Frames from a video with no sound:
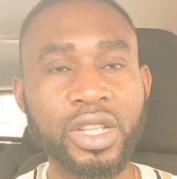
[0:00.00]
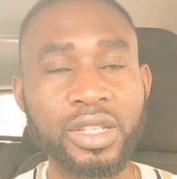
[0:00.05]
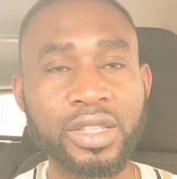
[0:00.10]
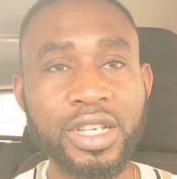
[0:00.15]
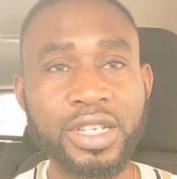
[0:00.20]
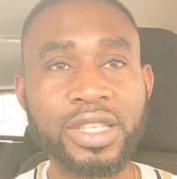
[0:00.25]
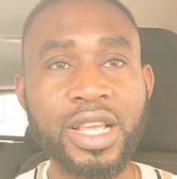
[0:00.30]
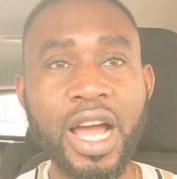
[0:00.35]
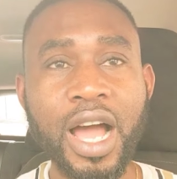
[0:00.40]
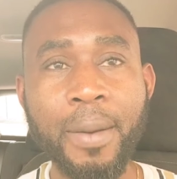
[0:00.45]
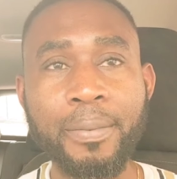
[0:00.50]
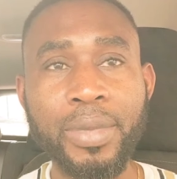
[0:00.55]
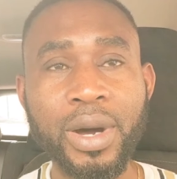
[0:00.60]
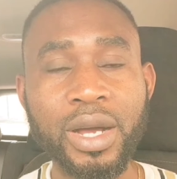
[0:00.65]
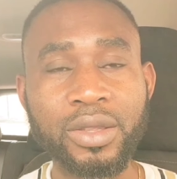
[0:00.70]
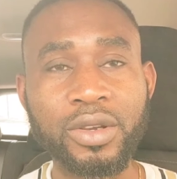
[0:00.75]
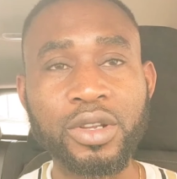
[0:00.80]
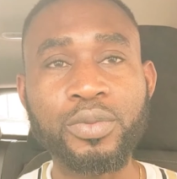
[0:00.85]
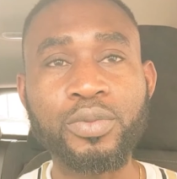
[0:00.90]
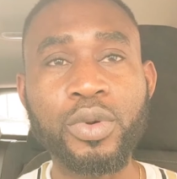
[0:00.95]
These are
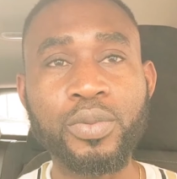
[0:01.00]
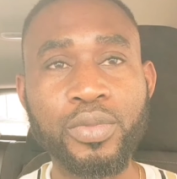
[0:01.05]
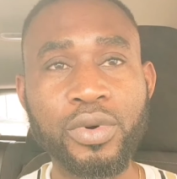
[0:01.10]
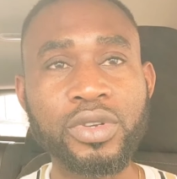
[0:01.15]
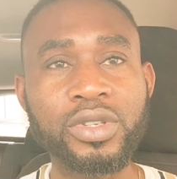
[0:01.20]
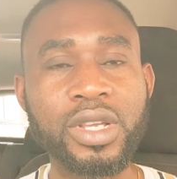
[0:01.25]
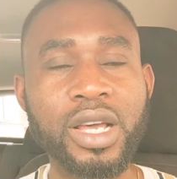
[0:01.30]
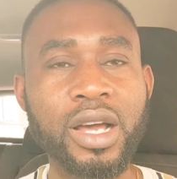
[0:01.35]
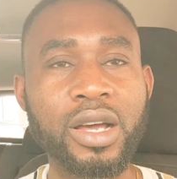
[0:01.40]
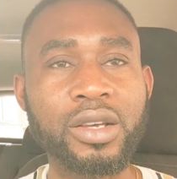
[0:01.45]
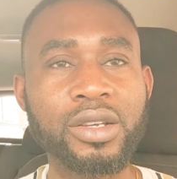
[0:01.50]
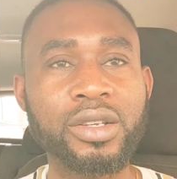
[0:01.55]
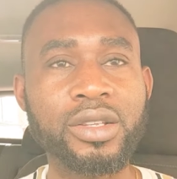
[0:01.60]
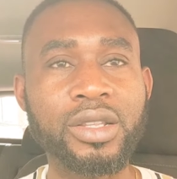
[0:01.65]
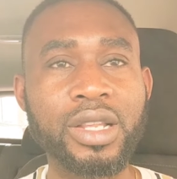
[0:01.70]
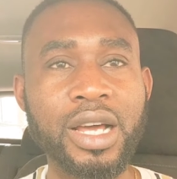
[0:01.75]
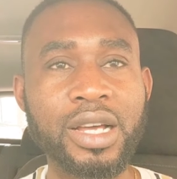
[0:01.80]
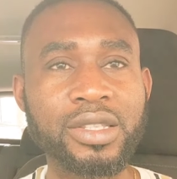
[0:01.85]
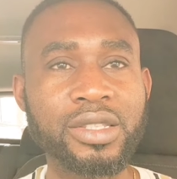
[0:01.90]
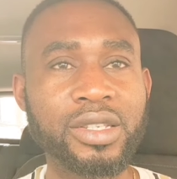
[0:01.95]
part of the proposal
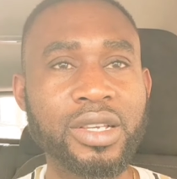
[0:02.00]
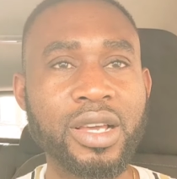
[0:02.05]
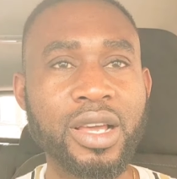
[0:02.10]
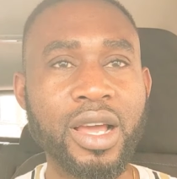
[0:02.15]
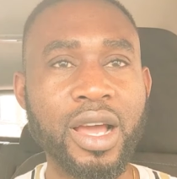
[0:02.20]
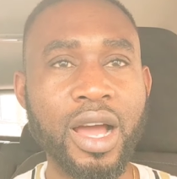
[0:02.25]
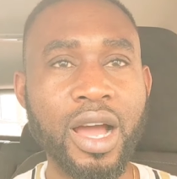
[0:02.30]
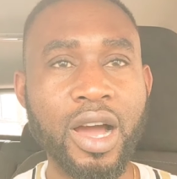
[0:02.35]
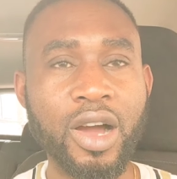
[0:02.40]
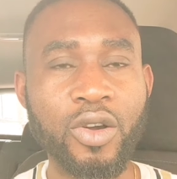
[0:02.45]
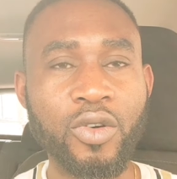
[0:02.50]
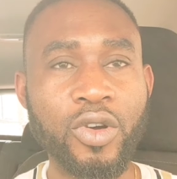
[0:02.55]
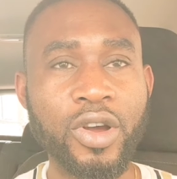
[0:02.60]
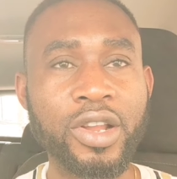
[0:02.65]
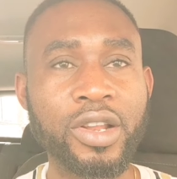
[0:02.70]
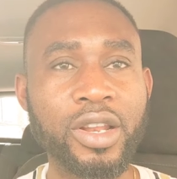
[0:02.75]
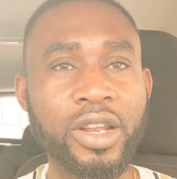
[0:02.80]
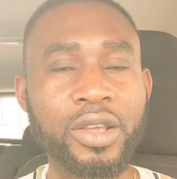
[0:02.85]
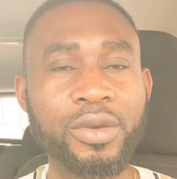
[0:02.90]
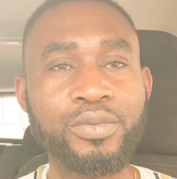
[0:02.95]
that are
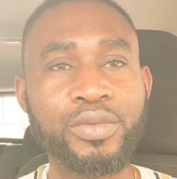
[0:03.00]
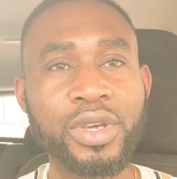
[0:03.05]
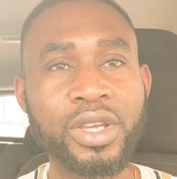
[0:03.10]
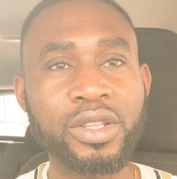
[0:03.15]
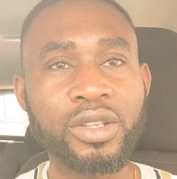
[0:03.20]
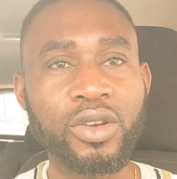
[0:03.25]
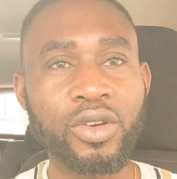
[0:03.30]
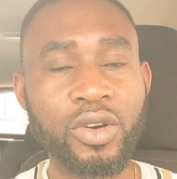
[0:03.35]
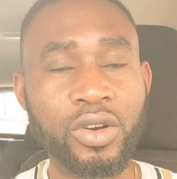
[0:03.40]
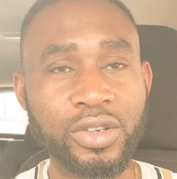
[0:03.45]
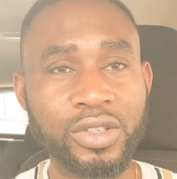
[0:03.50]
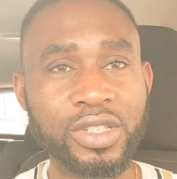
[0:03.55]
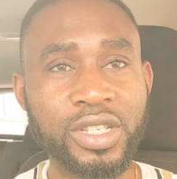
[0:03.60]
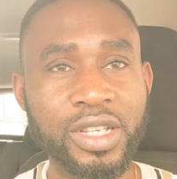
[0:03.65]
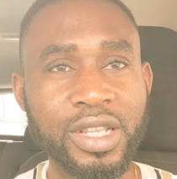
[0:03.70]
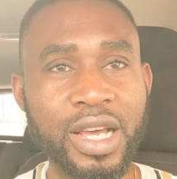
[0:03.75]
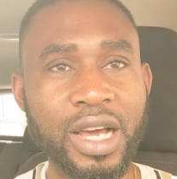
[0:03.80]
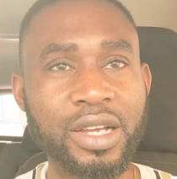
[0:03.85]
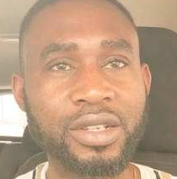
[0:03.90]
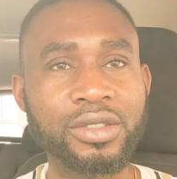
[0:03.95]
currently being
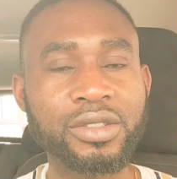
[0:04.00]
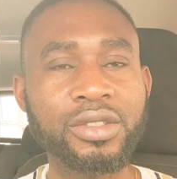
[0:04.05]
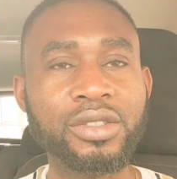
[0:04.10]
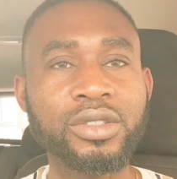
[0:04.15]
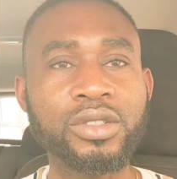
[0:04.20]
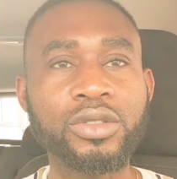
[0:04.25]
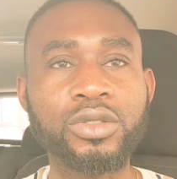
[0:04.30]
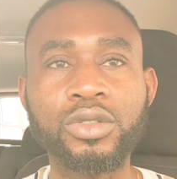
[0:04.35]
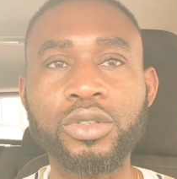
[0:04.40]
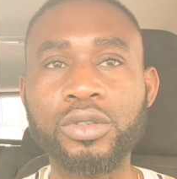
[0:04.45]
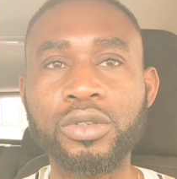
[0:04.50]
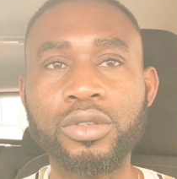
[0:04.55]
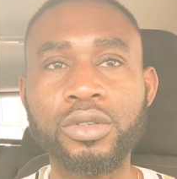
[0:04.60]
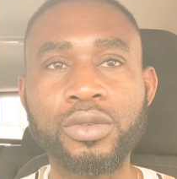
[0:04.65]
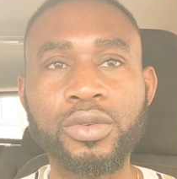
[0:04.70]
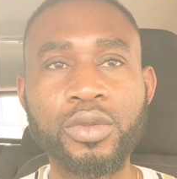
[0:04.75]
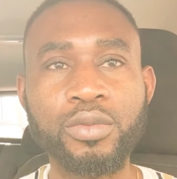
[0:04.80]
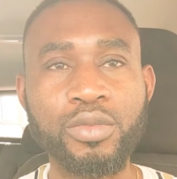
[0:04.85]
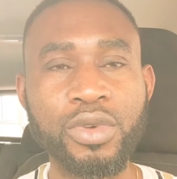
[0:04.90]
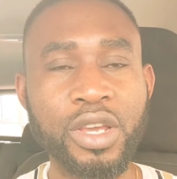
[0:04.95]
considered to
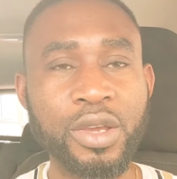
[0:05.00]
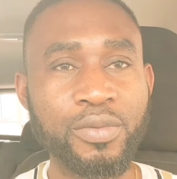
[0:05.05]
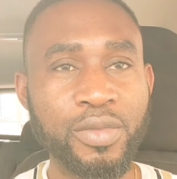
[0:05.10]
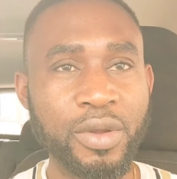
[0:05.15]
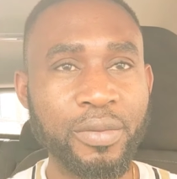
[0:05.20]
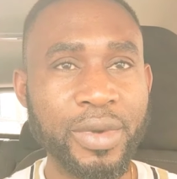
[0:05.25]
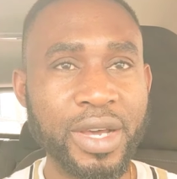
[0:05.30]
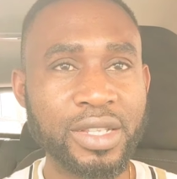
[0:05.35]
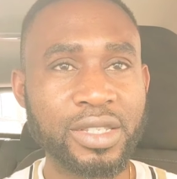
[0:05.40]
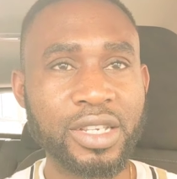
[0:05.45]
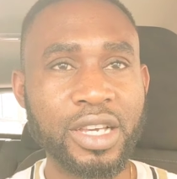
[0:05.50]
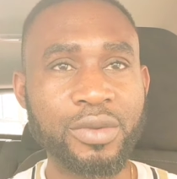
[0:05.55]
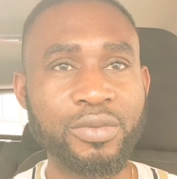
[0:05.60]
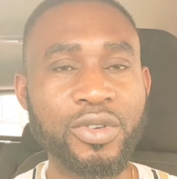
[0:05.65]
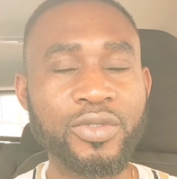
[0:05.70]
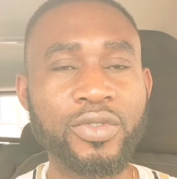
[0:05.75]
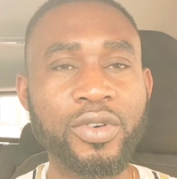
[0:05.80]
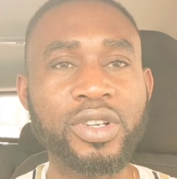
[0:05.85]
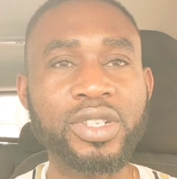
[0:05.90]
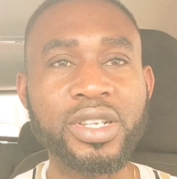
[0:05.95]
be implemented
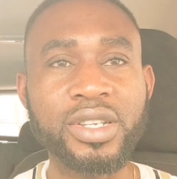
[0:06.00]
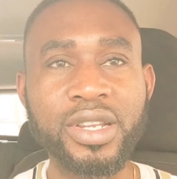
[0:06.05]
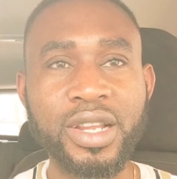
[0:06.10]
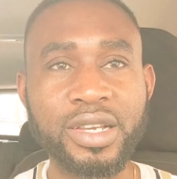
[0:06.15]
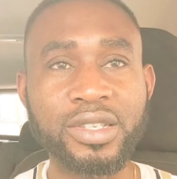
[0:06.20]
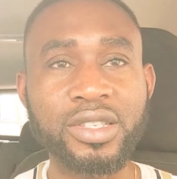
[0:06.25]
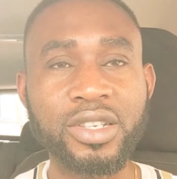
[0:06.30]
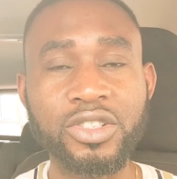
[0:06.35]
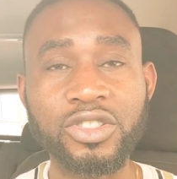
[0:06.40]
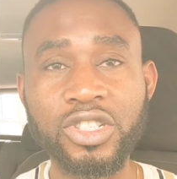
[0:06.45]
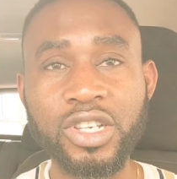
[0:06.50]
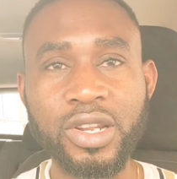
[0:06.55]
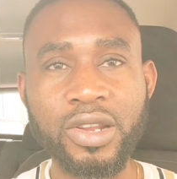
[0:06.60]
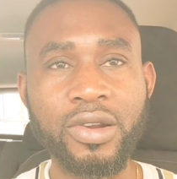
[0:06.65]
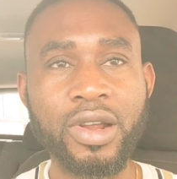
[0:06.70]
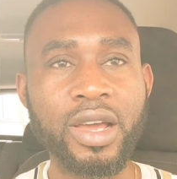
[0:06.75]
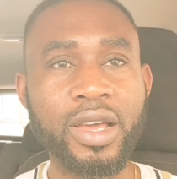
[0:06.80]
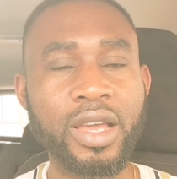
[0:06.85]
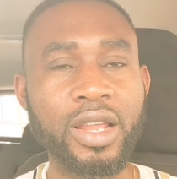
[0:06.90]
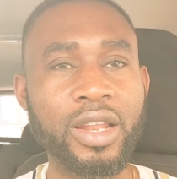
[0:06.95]
before the next
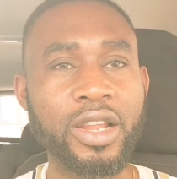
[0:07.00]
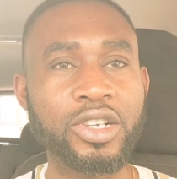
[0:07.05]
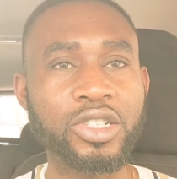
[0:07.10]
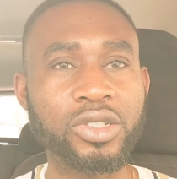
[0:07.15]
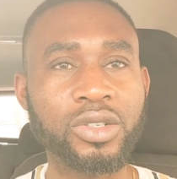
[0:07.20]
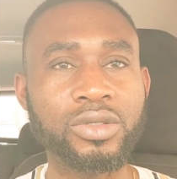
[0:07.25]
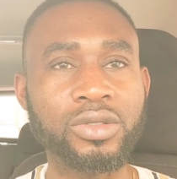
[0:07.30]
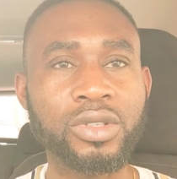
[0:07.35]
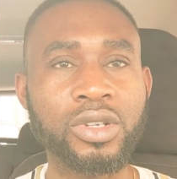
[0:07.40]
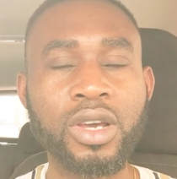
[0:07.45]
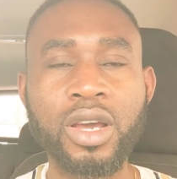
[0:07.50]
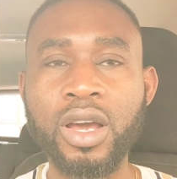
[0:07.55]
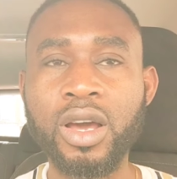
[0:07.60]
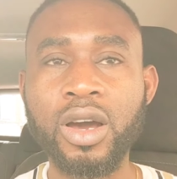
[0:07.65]
general election.